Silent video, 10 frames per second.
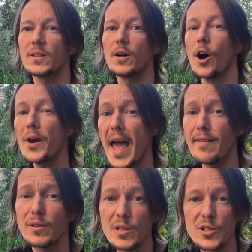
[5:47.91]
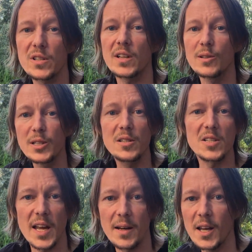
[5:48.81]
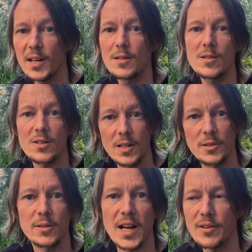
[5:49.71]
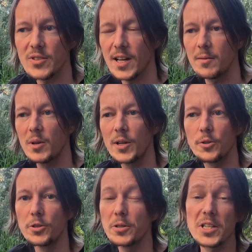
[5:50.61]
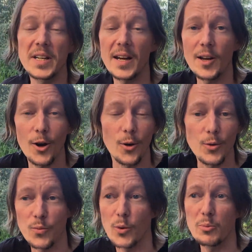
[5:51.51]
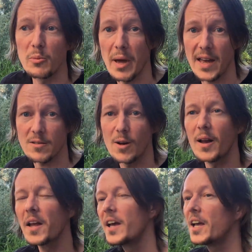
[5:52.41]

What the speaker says: on average, at least 10 kittens in your lifetime, your genetic code won't be passed on.